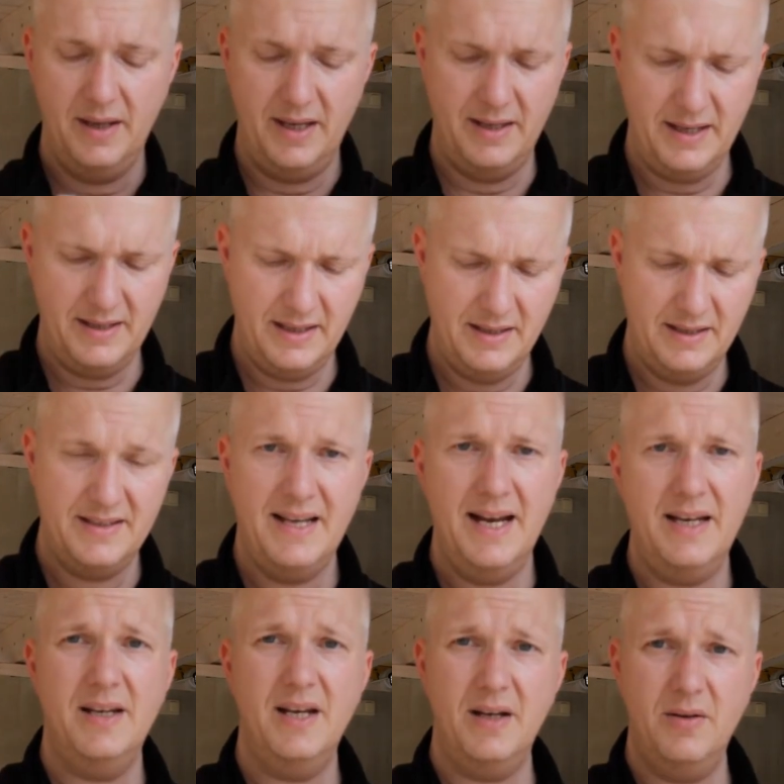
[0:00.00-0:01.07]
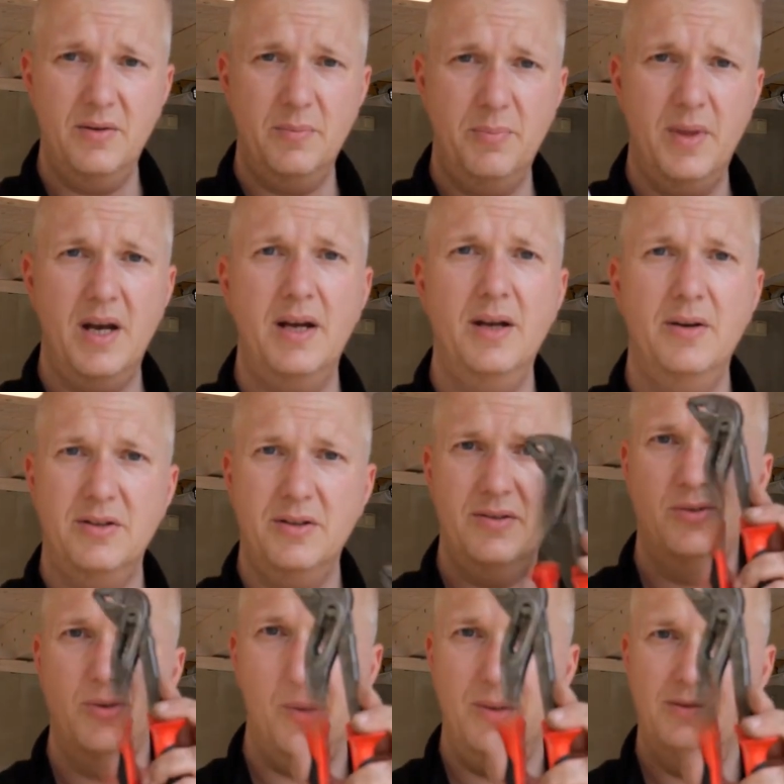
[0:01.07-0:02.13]
and I need a side cutter and pliers.
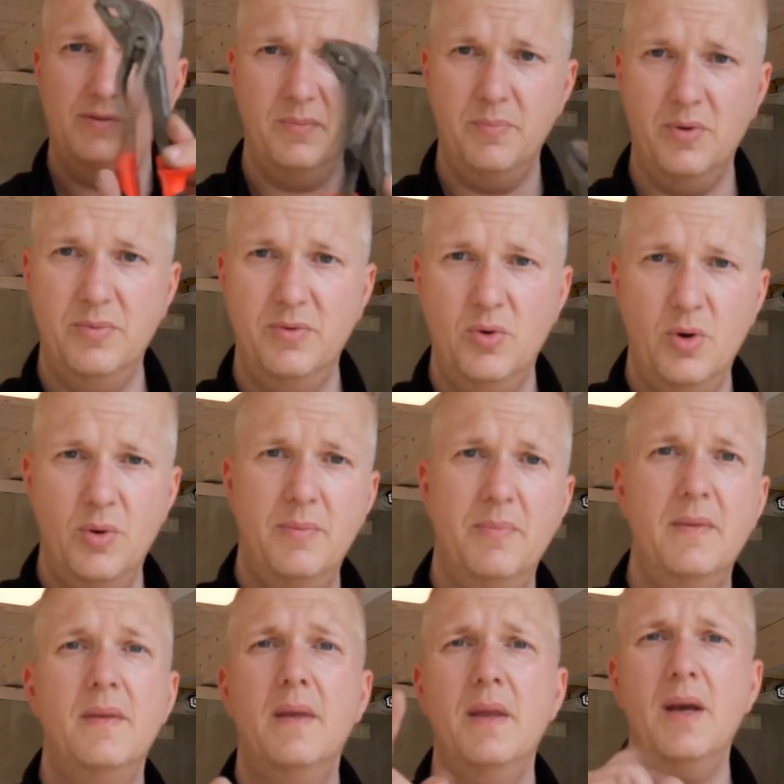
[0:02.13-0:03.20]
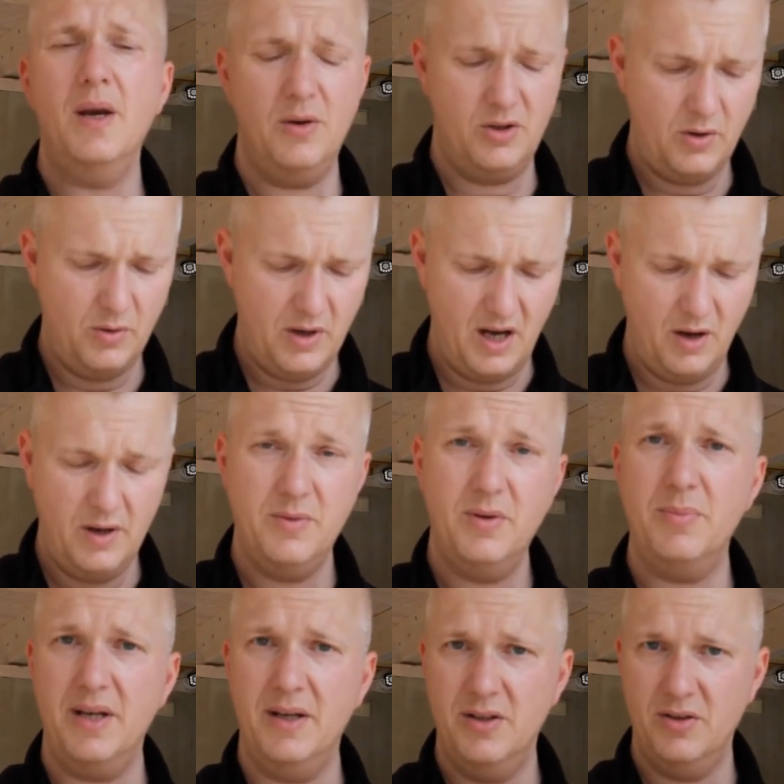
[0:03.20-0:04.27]
Before, I'll show you how I
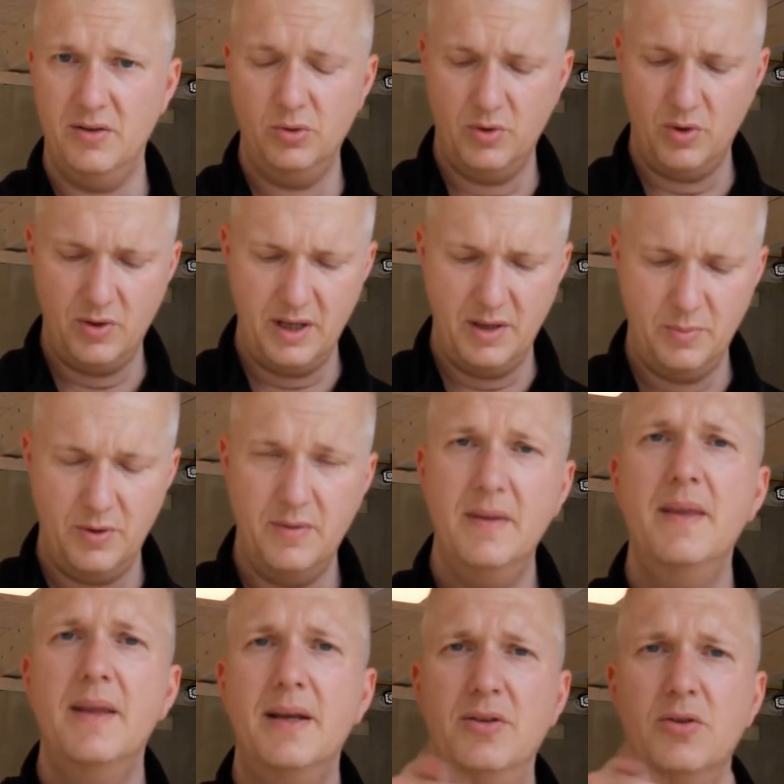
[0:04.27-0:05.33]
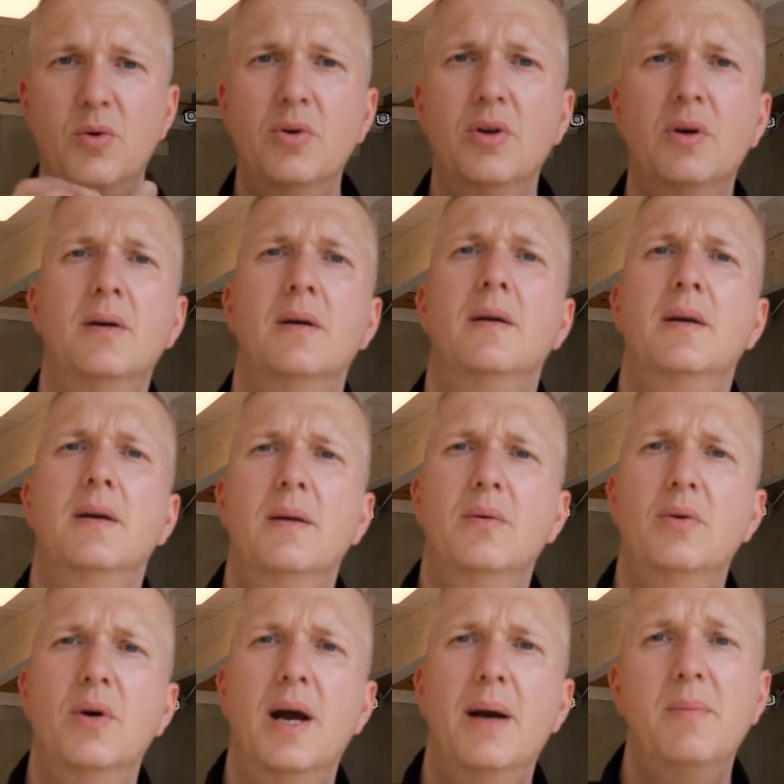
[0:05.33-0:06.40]
repair the control cable. It's your turn.
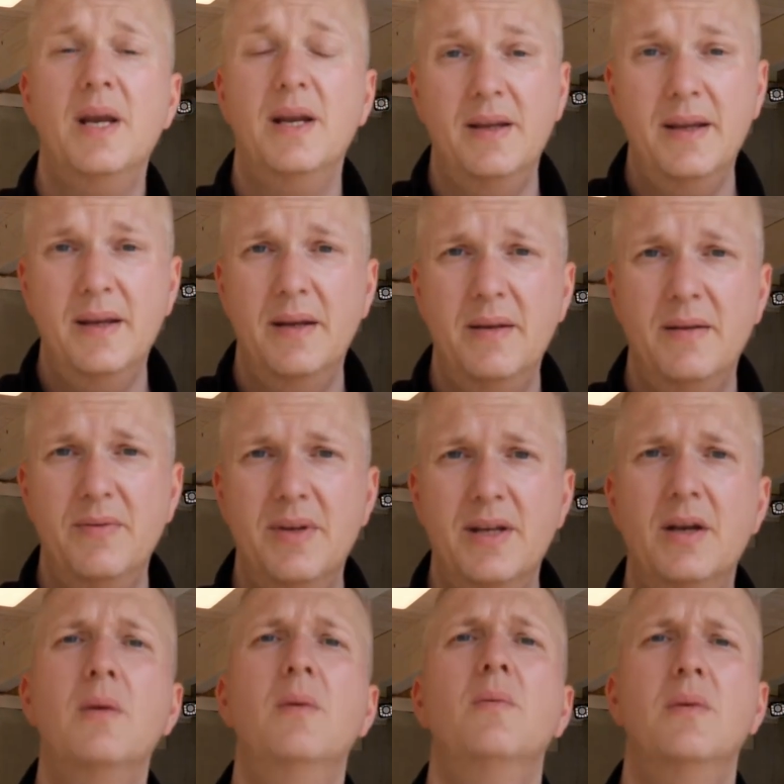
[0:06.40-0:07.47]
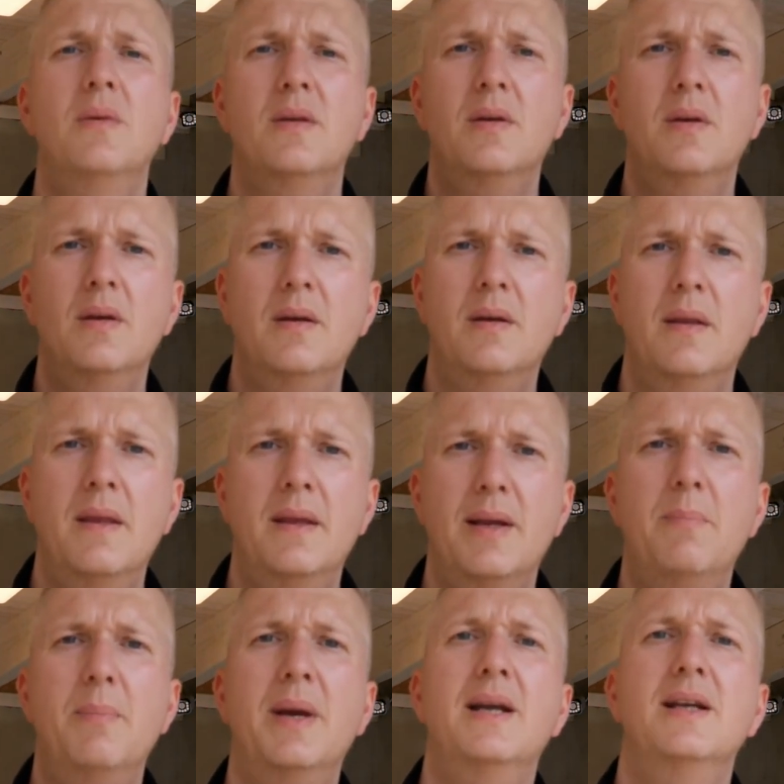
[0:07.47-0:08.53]
you like my video?
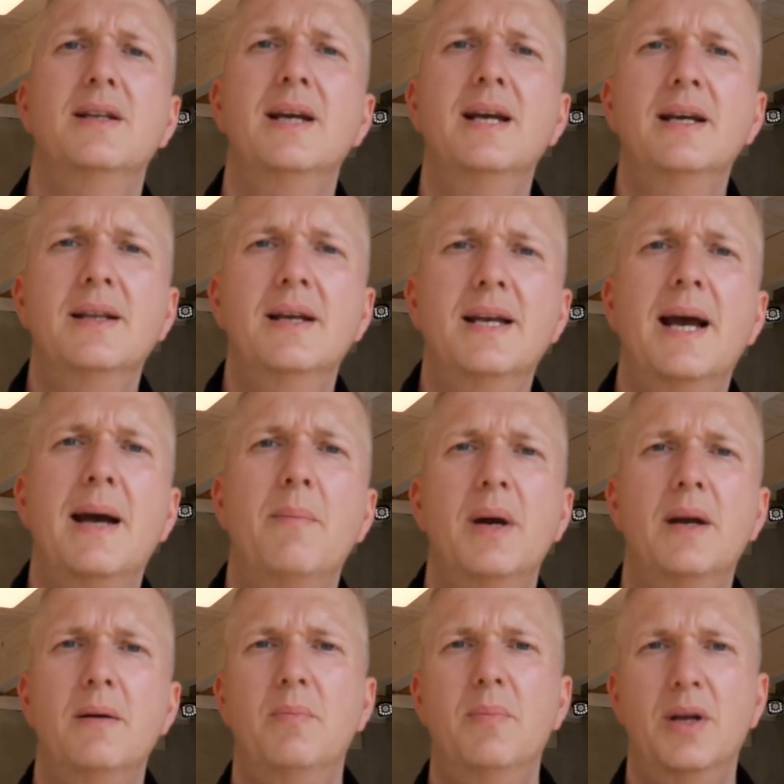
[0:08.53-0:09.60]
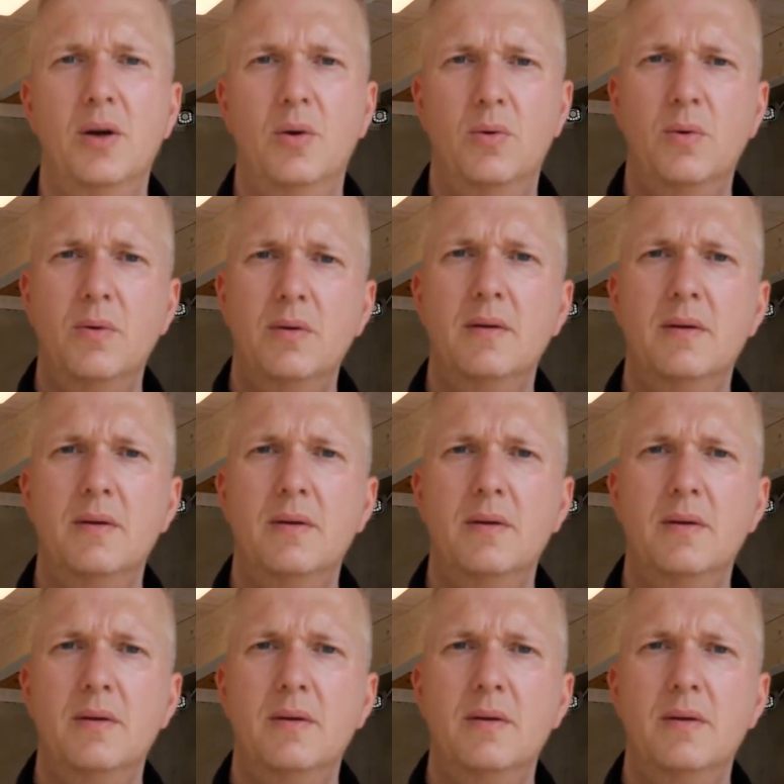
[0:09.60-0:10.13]
Then please click the like button below,